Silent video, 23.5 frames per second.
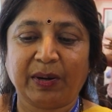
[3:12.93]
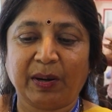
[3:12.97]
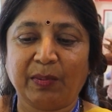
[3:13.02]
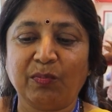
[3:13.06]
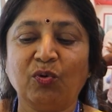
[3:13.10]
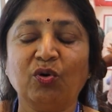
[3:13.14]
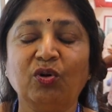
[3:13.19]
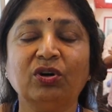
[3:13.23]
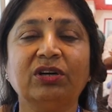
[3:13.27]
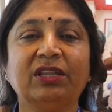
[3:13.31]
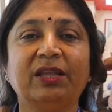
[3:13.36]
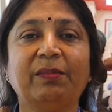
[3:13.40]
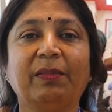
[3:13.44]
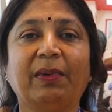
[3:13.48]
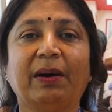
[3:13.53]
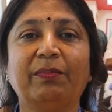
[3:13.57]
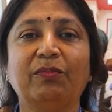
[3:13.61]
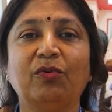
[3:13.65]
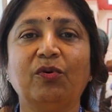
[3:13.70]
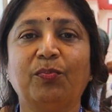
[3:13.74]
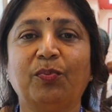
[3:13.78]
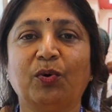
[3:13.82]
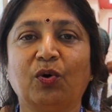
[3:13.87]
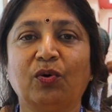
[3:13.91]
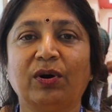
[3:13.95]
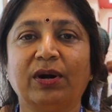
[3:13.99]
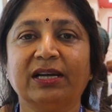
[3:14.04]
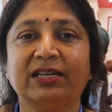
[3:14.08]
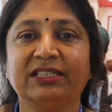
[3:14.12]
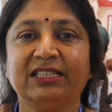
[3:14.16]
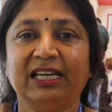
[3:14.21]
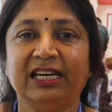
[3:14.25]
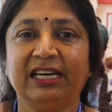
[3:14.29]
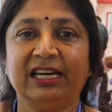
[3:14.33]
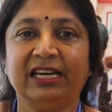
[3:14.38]
promote the bamboo
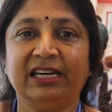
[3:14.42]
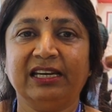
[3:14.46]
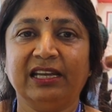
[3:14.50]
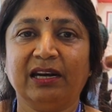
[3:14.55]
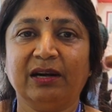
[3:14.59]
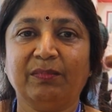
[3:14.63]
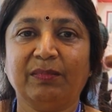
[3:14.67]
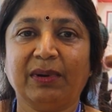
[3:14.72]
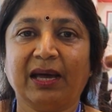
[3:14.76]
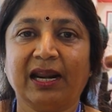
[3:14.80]
products in Indian